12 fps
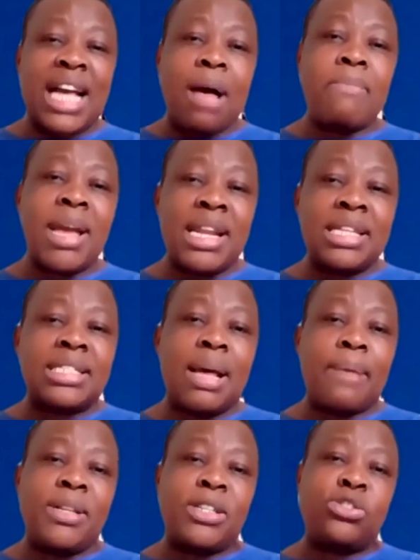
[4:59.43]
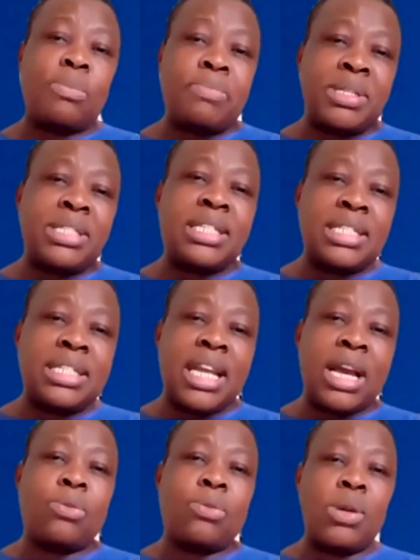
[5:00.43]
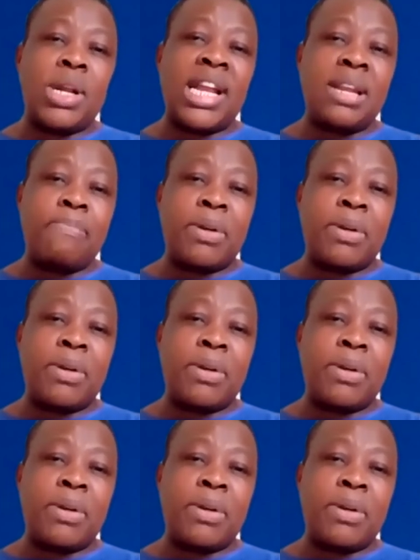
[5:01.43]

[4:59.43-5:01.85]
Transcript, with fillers: come and establish your business in Ekurhuleni